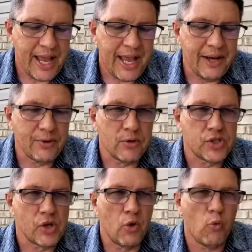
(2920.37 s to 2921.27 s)
And
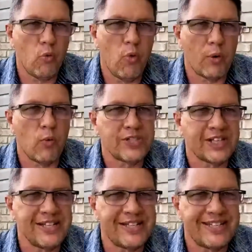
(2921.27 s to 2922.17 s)
so what
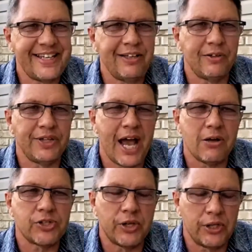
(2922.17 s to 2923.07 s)
was concealed
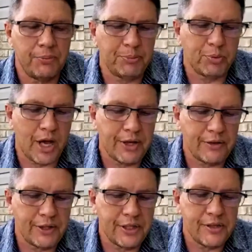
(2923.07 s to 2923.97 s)
now is going to be brought
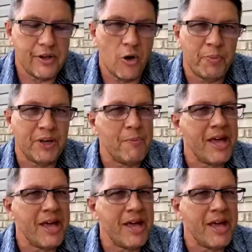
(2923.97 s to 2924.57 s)
out into the open.